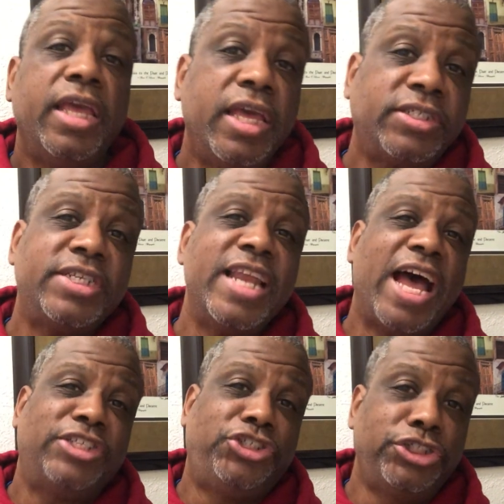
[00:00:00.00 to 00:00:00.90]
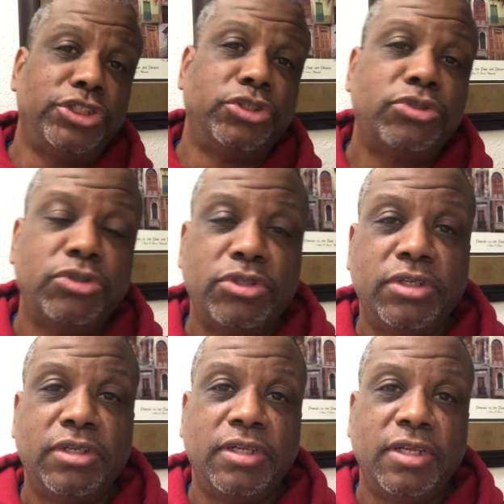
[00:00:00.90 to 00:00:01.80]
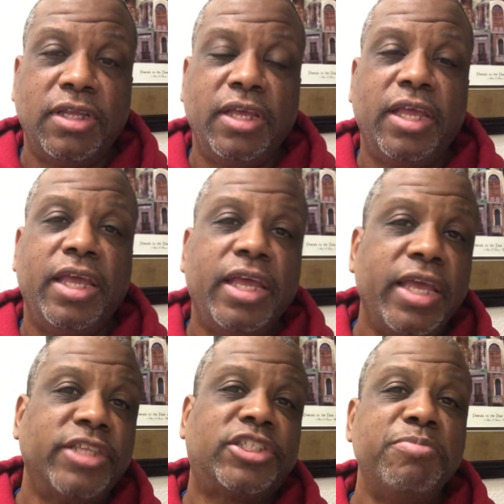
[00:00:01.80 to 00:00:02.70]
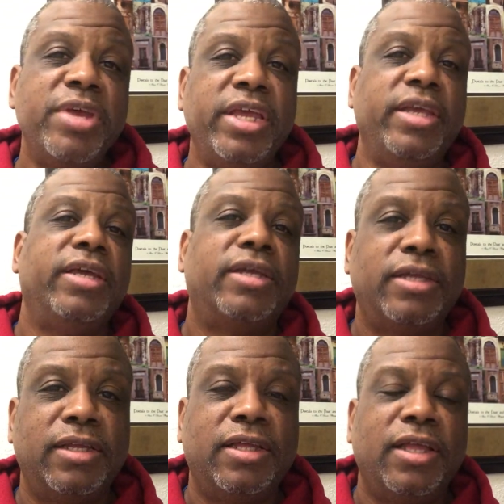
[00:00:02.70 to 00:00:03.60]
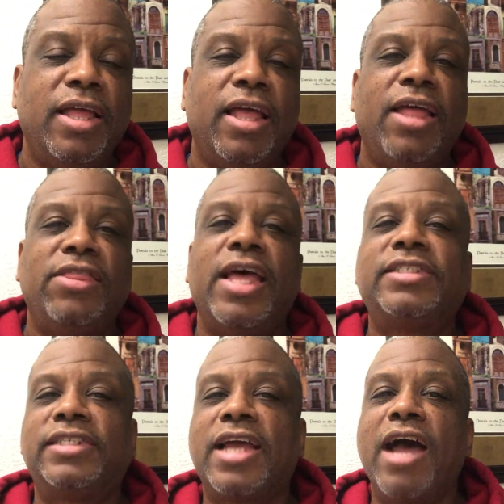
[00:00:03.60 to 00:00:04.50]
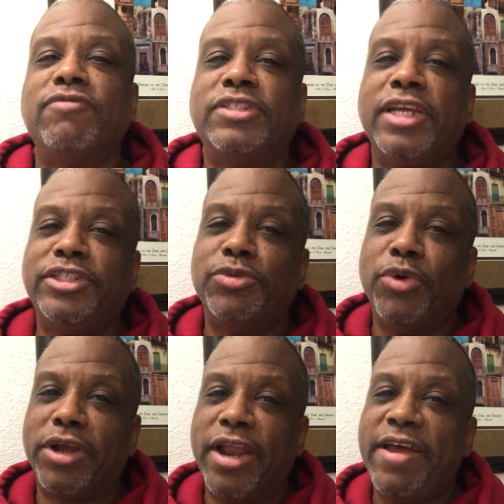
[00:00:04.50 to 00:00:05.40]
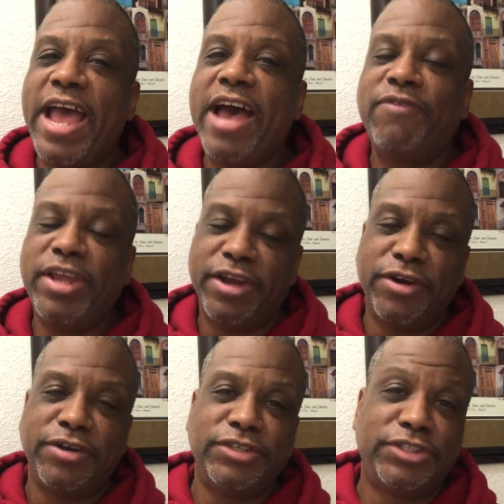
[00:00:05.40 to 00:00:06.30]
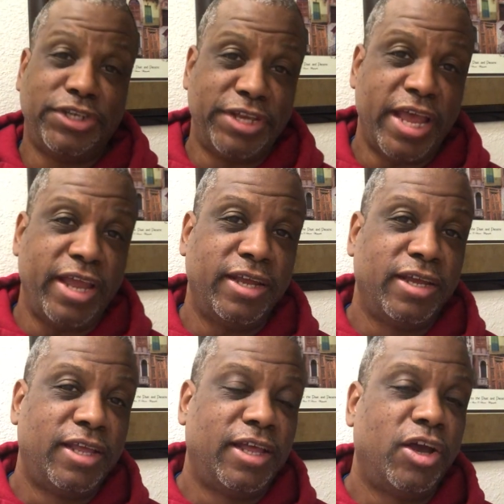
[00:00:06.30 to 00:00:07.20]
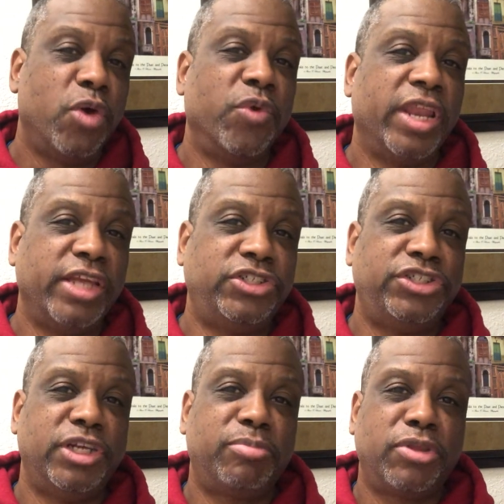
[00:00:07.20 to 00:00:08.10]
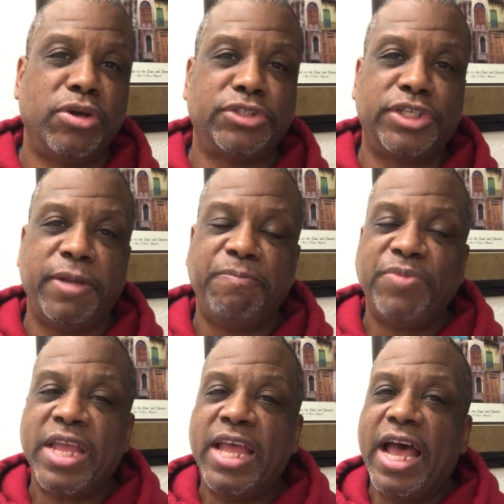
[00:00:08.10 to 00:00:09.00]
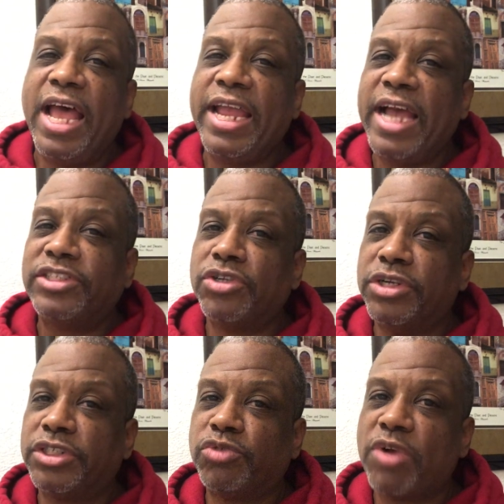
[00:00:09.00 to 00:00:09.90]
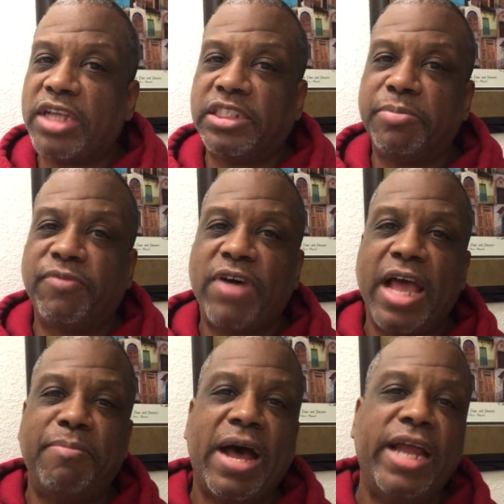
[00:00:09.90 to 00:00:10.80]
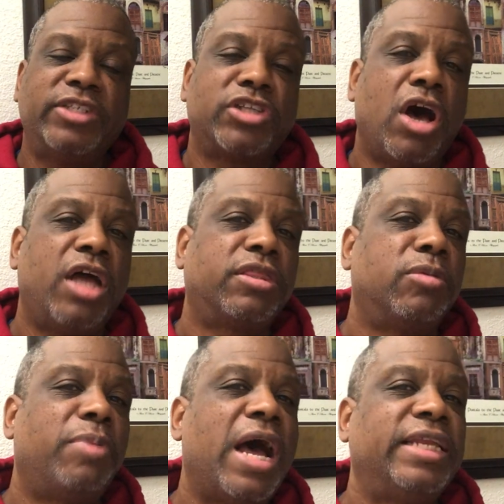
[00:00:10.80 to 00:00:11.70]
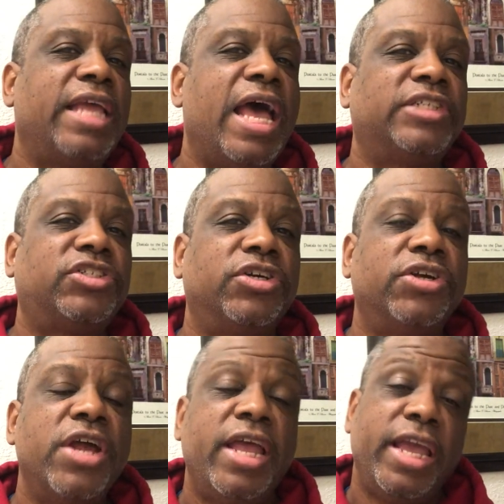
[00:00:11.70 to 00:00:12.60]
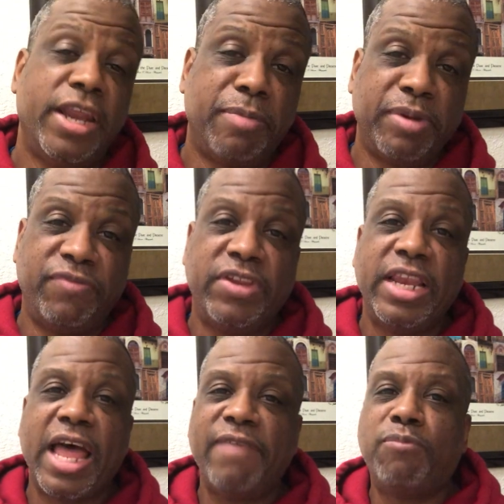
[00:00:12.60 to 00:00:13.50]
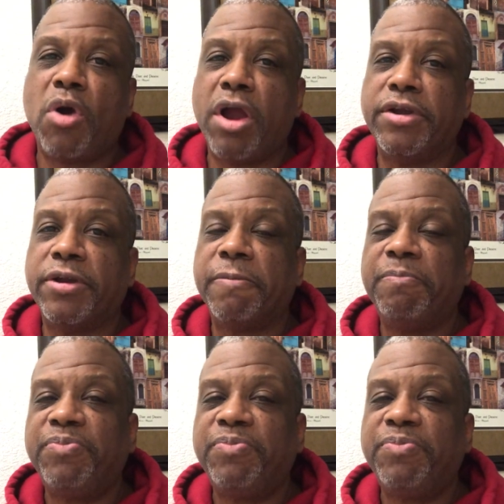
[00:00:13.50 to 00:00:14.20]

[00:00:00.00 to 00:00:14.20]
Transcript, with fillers: It's not you, it's me. That's the conversation we're going to have here today on Relationship Thursday. How you guys doing? This is Ron Simplified Myers, author, podcaster, and uplifting life partner.